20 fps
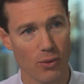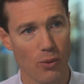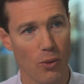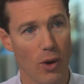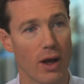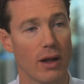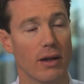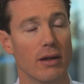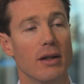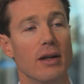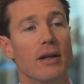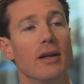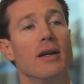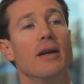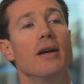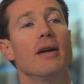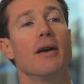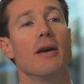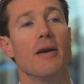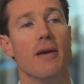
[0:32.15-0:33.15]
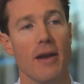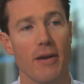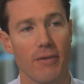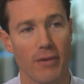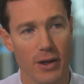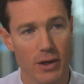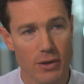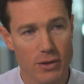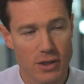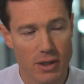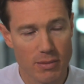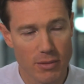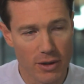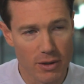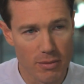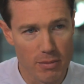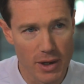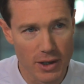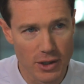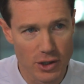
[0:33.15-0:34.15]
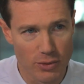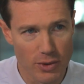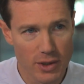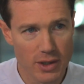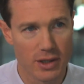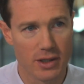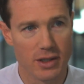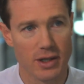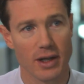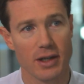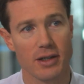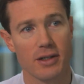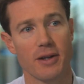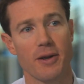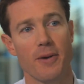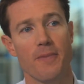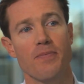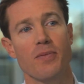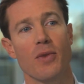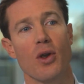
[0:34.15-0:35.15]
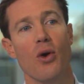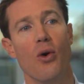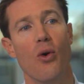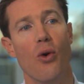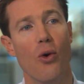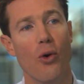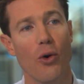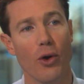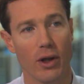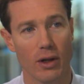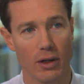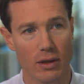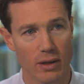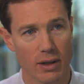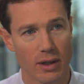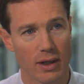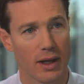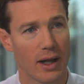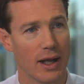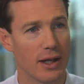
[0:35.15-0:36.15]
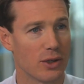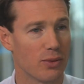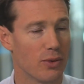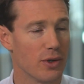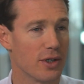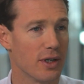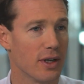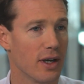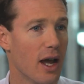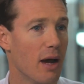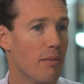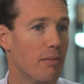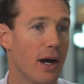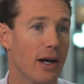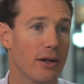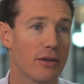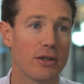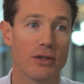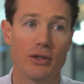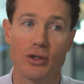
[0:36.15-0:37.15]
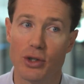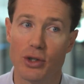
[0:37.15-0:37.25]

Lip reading: Well, if I use some other major indices, oil has risen about